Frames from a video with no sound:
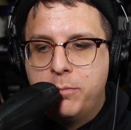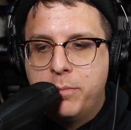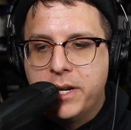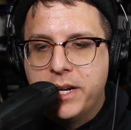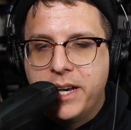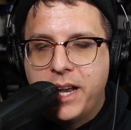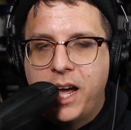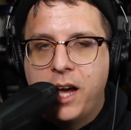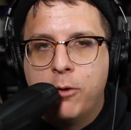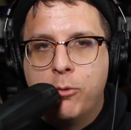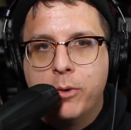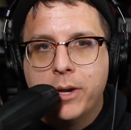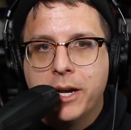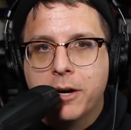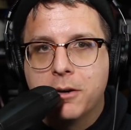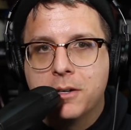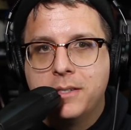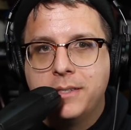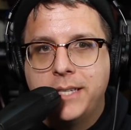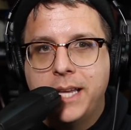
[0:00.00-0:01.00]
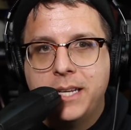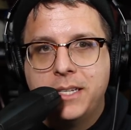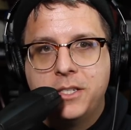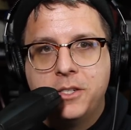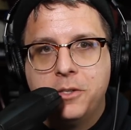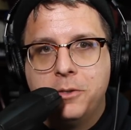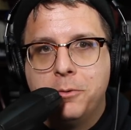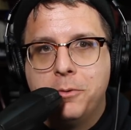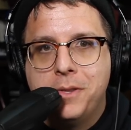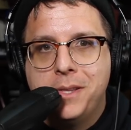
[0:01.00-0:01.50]
but now we are set
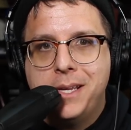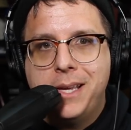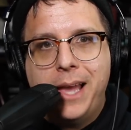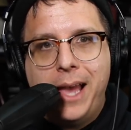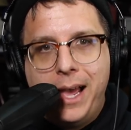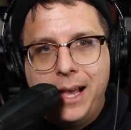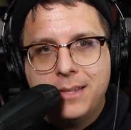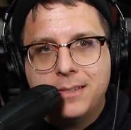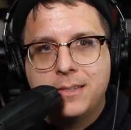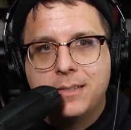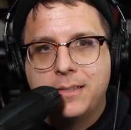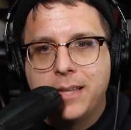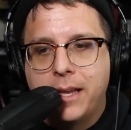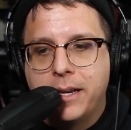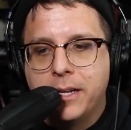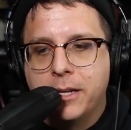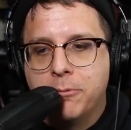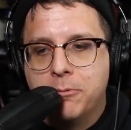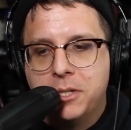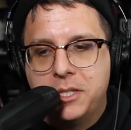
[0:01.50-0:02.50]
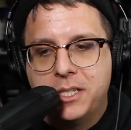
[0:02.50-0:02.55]
to the S setting,